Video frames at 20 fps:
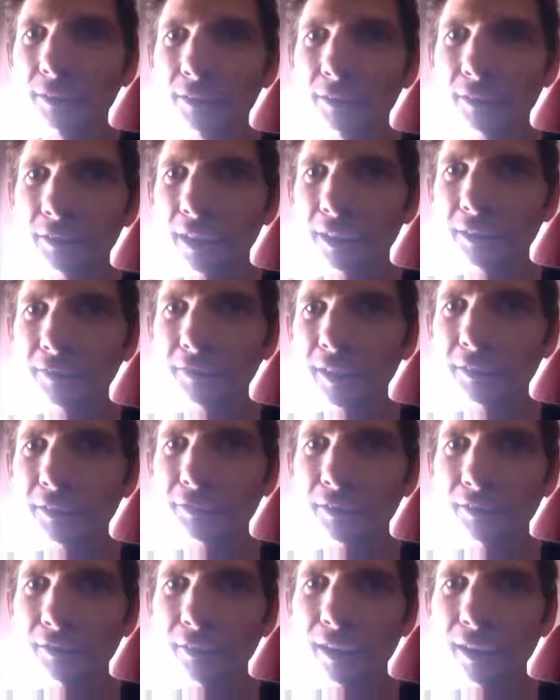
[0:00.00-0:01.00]
Again,
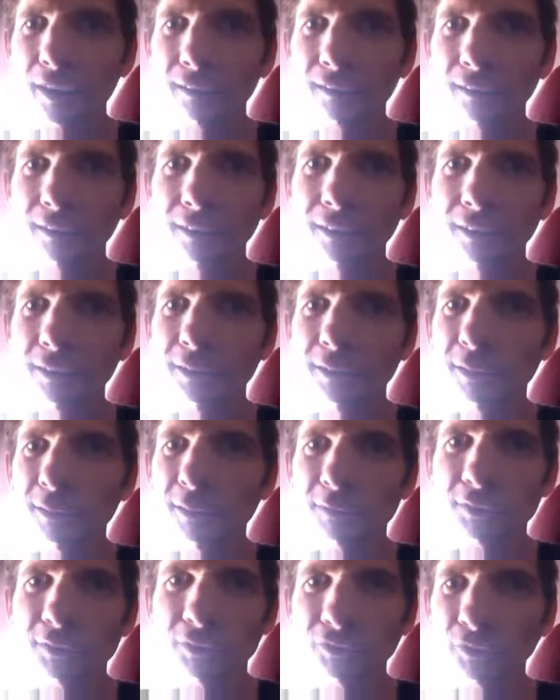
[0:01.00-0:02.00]
tested then.
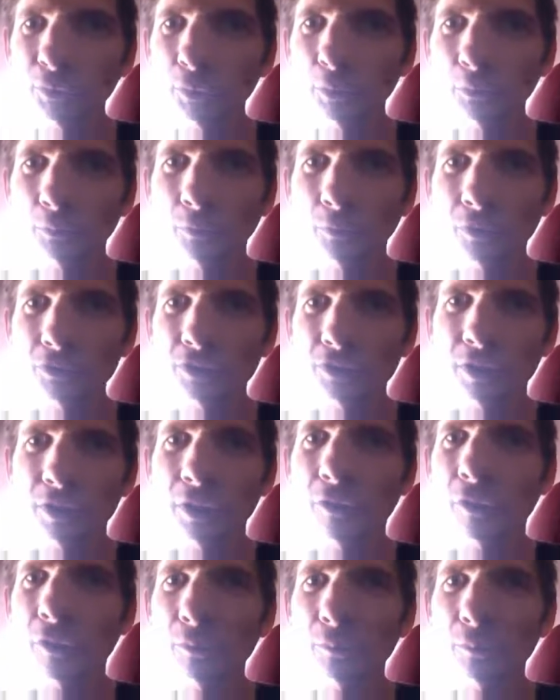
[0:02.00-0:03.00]
She's still deficient in
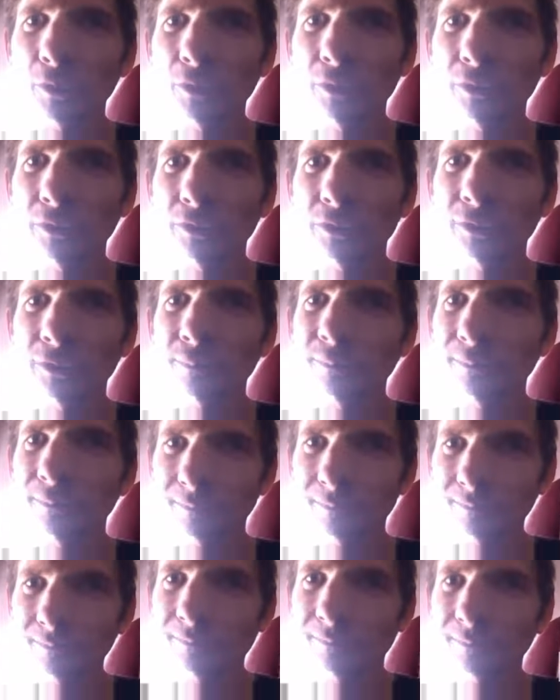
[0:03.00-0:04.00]
her own words.
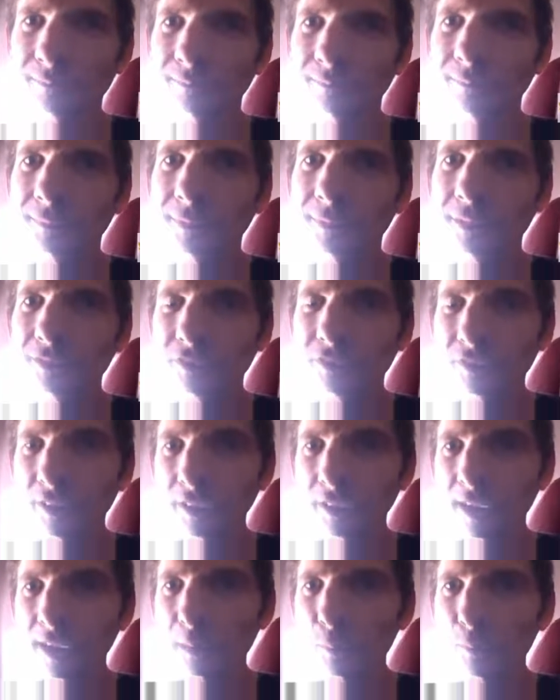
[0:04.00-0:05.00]
She's
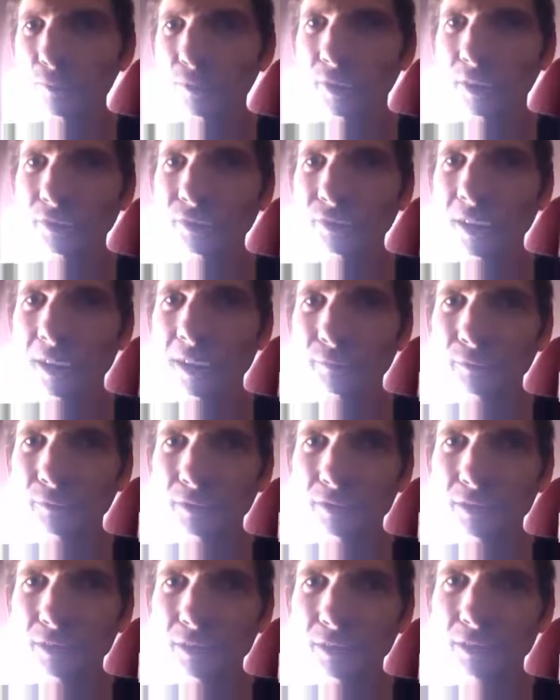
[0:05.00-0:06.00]
eating animal products after a
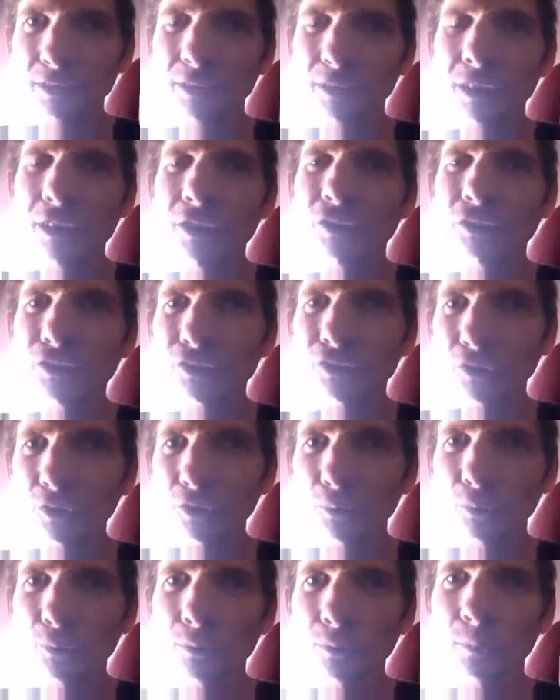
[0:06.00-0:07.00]
year,
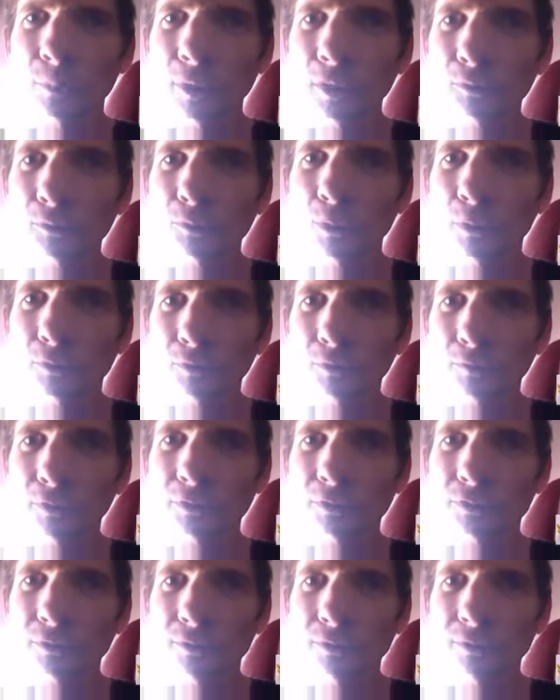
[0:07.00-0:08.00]
still B12
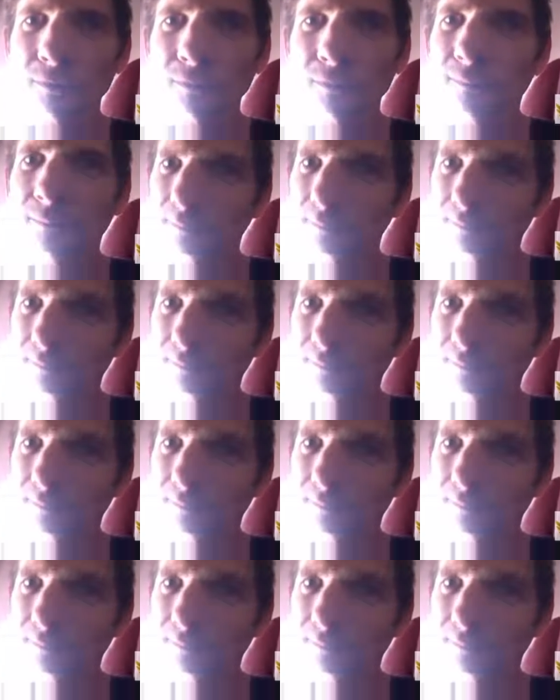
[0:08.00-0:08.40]
deficient.